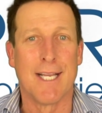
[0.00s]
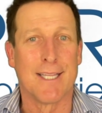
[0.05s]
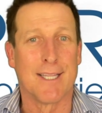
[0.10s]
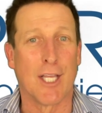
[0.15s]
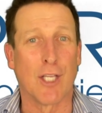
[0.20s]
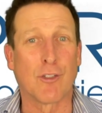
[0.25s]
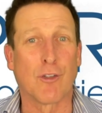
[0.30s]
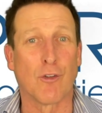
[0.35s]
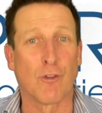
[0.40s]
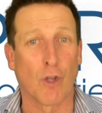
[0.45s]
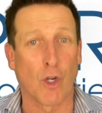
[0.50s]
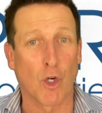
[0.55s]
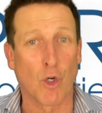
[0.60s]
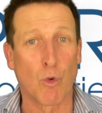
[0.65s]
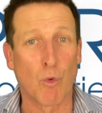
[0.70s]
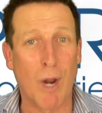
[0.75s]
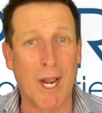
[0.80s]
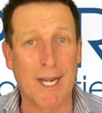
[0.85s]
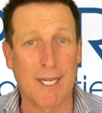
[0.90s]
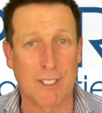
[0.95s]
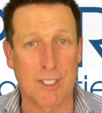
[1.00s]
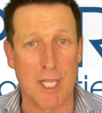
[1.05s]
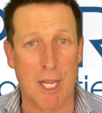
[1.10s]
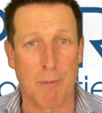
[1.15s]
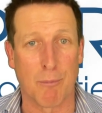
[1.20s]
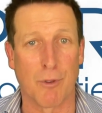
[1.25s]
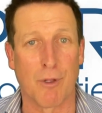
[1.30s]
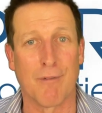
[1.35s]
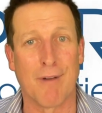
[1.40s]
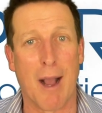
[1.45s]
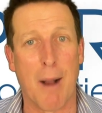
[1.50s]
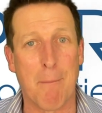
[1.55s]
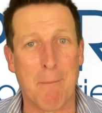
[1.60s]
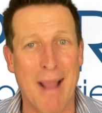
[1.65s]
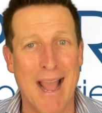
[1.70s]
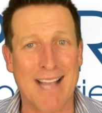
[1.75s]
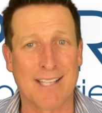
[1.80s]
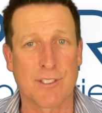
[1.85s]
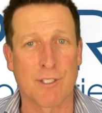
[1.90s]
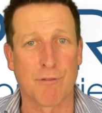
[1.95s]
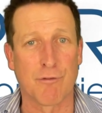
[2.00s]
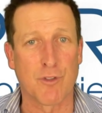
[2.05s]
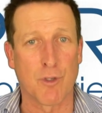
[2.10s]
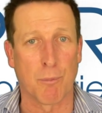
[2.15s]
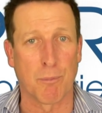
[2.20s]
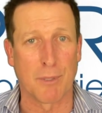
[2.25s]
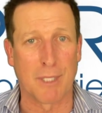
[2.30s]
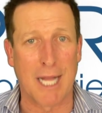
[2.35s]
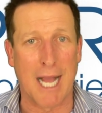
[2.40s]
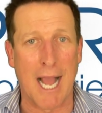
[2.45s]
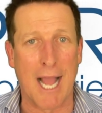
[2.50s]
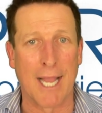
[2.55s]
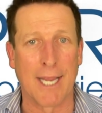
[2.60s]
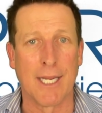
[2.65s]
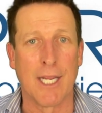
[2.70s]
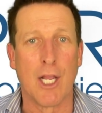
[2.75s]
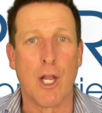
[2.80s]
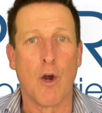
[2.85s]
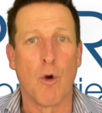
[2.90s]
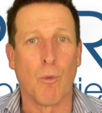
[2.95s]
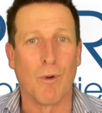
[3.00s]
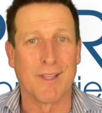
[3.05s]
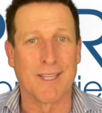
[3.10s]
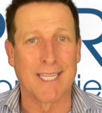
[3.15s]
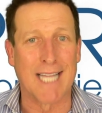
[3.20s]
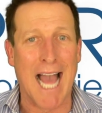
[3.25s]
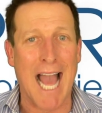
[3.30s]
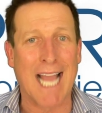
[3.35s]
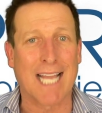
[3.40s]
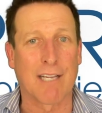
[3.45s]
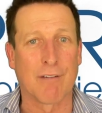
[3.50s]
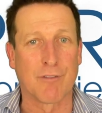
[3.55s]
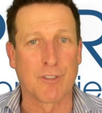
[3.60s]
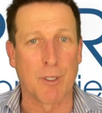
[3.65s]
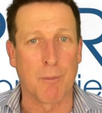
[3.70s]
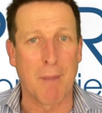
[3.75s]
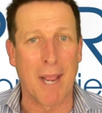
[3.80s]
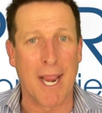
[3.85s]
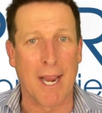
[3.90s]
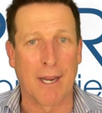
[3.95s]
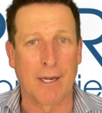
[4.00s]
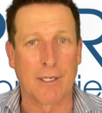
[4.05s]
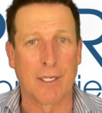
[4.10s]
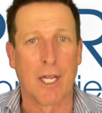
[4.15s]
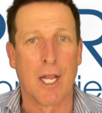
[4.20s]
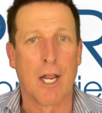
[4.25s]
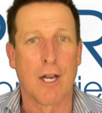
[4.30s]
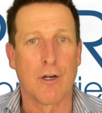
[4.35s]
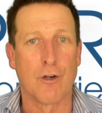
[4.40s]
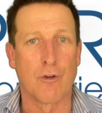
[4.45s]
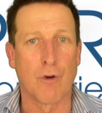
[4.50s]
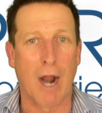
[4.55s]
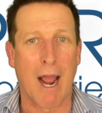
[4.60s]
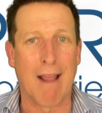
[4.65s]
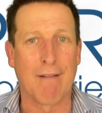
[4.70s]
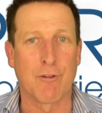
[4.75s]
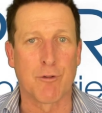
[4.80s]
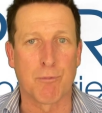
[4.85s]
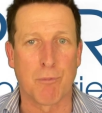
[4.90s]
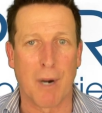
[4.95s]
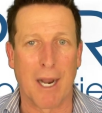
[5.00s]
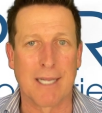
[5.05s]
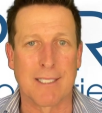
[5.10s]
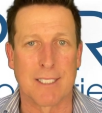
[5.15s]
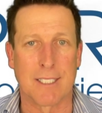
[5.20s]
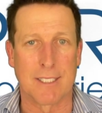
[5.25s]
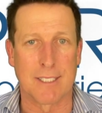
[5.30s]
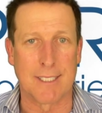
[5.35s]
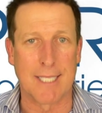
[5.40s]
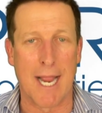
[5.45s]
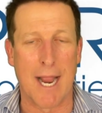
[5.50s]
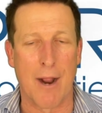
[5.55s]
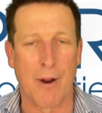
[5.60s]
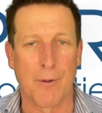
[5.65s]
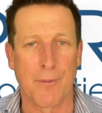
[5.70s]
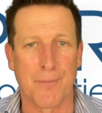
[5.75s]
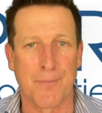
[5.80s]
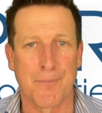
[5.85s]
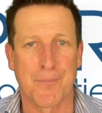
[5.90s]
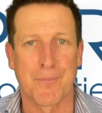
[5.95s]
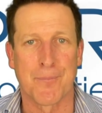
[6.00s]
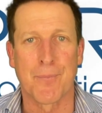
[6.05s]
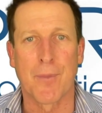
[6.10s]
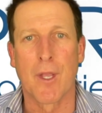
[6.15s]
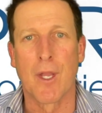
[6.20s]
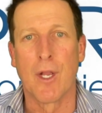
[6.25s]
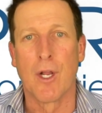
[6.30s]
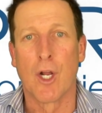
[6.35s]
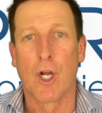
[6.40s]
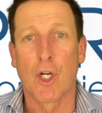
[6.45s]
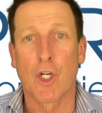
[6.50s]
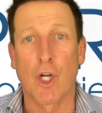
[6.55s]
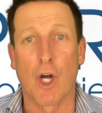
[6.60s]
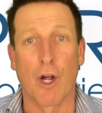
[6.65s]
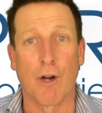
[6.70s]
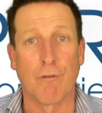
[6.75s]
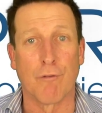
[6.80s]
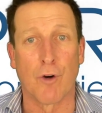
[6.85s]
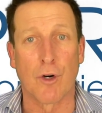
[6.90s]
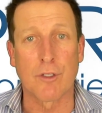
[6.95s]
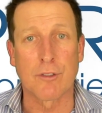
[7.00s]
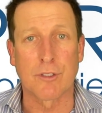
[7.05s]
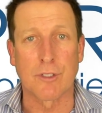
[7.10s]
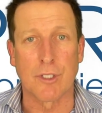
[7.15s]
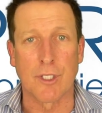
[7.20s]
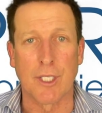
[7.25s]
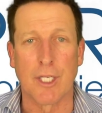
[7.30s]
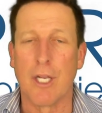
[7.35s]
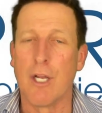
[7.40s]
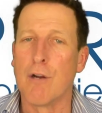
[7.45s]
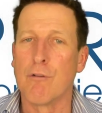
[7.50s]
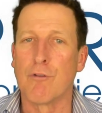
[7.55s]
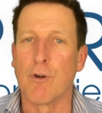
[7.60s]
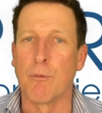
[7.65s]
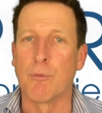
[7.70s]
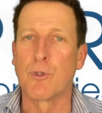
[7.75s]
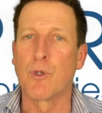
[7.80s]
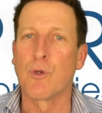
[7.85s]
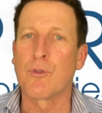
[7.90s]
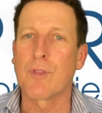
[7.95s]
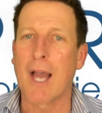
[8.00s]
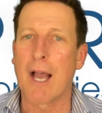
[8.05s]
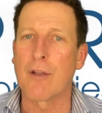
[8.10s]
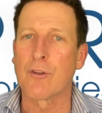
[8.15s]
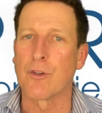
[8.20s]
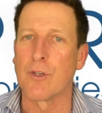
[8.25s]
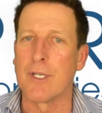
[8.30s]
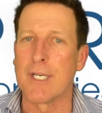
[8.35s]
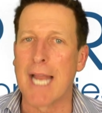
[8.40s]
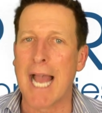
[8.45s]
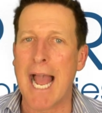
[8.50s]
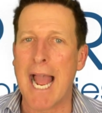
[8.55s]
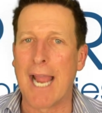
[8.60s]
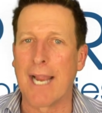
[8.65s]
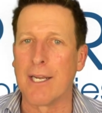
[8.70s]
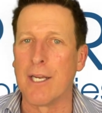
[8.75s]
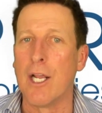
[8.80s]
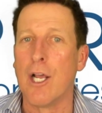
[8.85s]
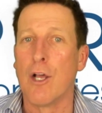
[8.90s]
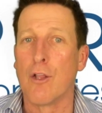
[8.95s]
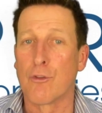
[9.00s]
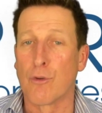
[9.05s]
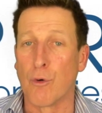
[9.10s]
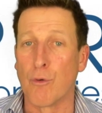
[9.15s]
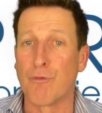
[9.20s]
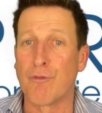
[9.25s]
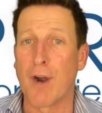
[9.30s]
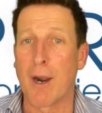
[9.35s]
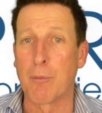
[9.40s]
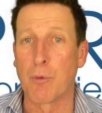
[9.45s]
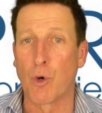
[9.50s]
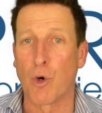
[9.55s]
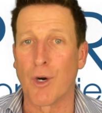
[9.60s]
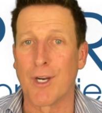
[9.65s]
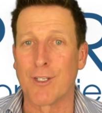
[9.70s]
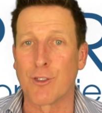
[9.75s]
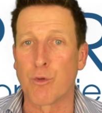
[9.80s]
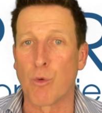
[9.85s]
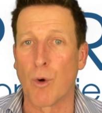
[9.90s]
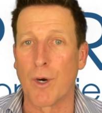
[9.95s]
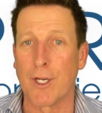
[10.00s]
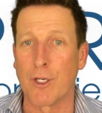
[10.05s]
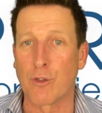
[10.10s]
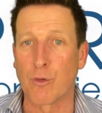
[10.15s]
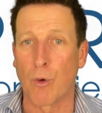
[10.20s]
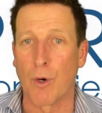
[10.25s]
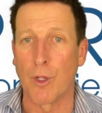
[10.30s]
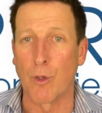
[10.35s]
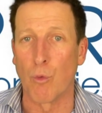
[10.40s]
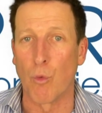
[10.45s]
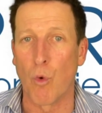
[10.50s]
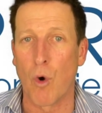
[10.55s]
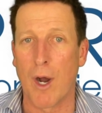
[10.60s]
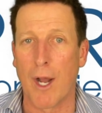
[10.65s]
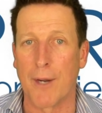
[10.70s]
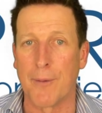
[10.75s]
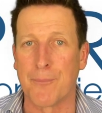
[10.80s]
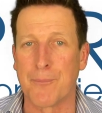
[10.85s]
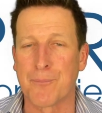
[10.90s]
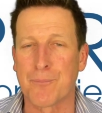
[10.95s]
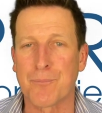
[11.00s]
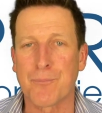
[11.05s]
This is a great example of how massive supply with lack of demand drives prices down. Conversely, from 2009 through February 2021,